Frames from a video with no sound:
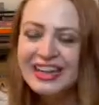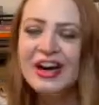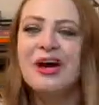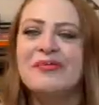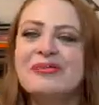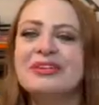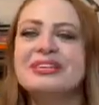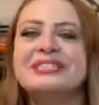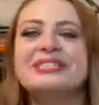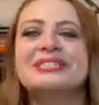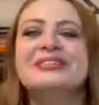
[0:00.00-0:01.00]
Homeboy is
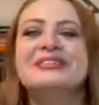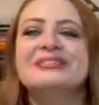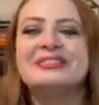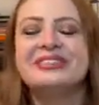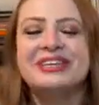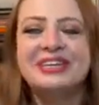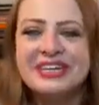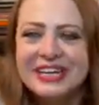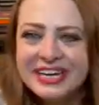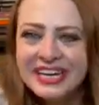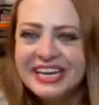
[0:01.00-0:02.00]
a loser.
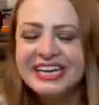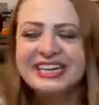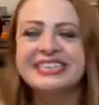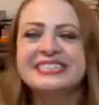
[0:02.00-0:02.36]
He's